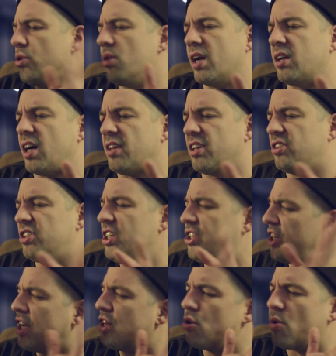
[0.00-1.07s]
you are not the
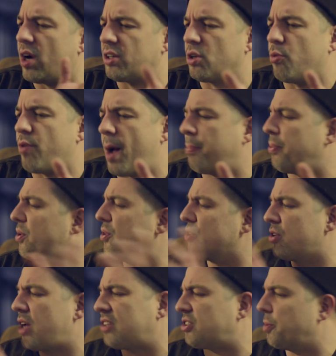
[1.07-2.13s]
DJ, you are the rapper,
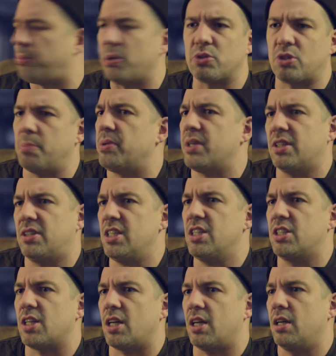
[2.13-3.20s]
you're not supposed to be a
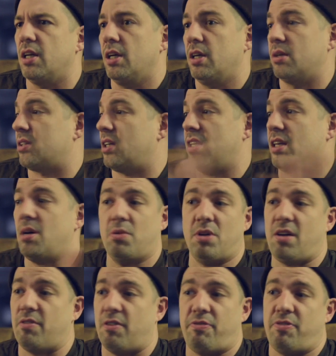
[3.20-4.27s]
DJ. I was like, yeah, whatever,